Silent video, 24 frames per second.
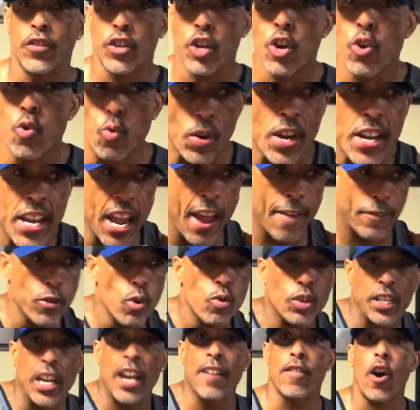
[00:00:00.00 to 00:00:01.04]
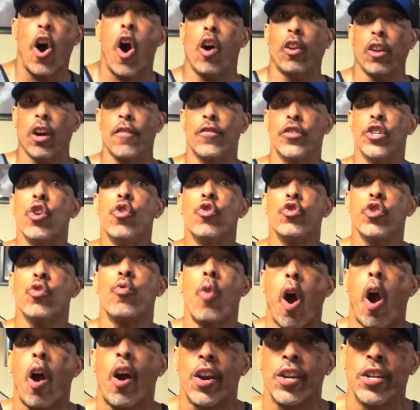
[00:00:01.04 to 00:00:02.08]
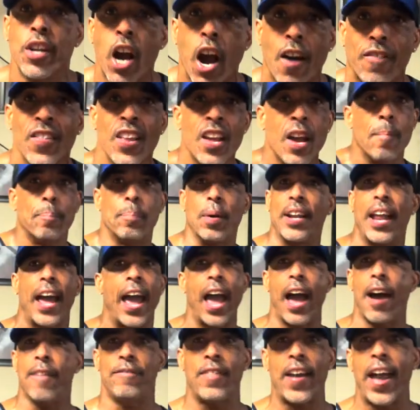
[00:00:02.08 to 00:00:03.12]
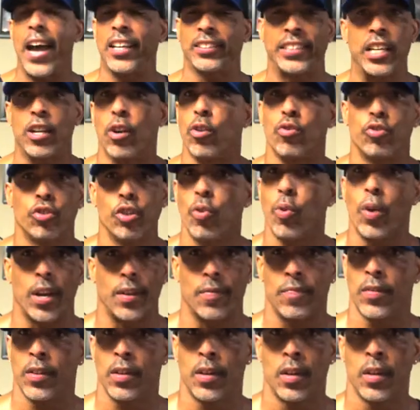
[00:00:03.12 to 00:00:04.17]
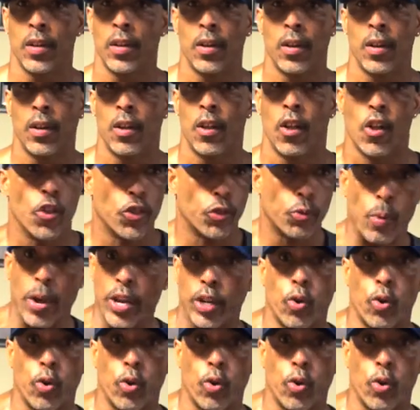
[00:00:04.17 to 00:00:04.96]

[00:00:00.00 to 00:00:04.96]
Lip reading: you, if you give all of you, you are enough. But half-ass ain't gonna do it. Three